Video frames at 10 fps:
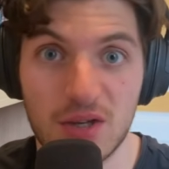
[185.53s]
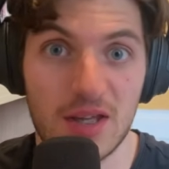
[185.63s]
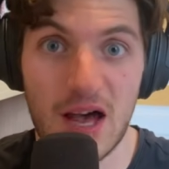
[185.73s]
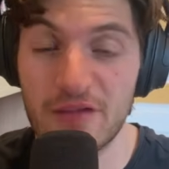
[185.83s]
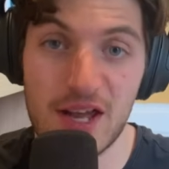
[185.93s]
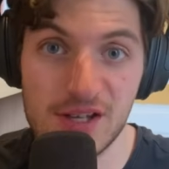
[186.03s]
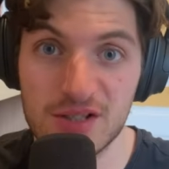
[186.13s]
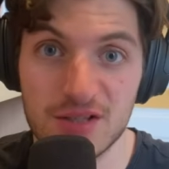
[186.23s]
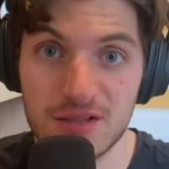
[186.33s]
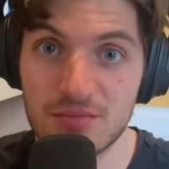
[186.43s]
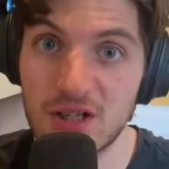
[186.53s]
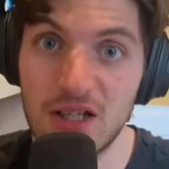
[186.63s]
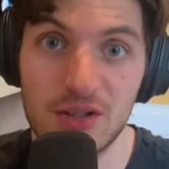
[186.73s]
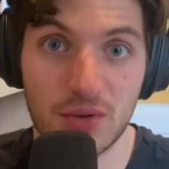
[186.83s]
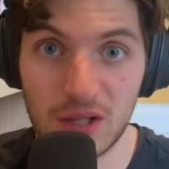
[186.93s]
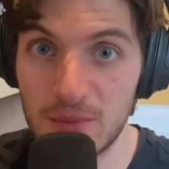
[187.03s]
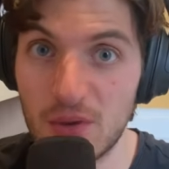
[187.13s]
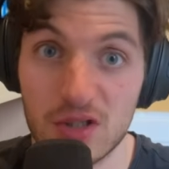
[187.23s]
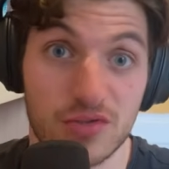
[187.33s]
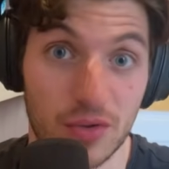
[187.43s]
you can have agents clean your
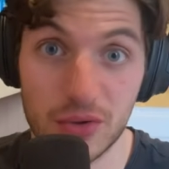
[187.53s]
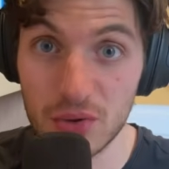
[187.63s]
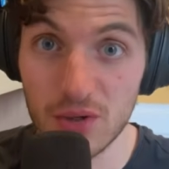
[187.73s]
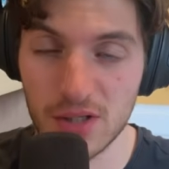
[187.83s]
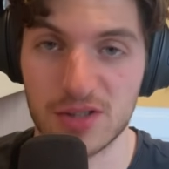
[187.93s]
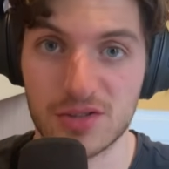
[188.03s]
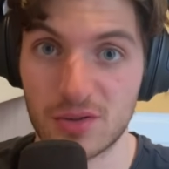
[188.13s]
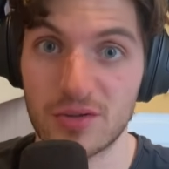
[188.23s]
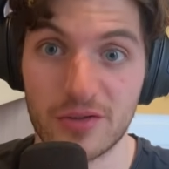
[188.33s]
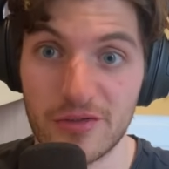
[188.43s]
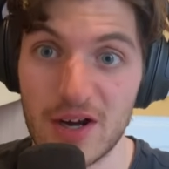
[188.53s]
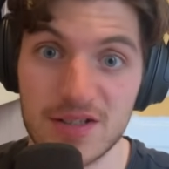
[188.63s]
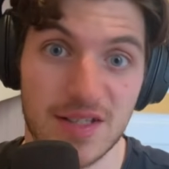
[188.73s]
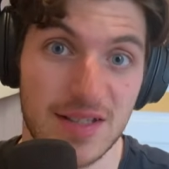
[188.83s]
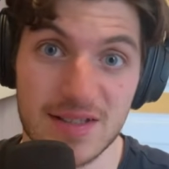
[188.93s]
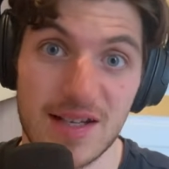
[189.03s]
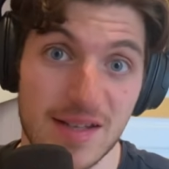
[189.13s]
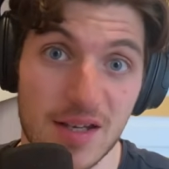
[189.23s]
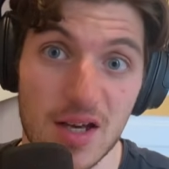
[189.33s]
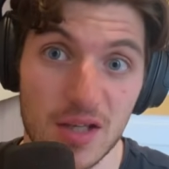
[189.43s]
inbox for you and store your files
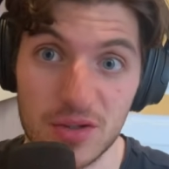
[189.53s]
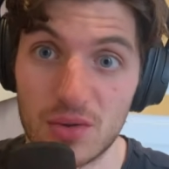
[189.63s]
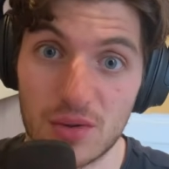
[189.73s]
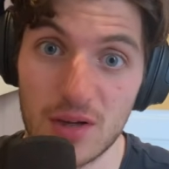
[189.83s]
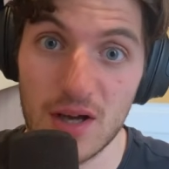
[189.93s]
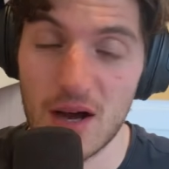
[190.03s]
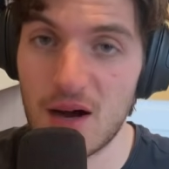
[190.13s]
inside your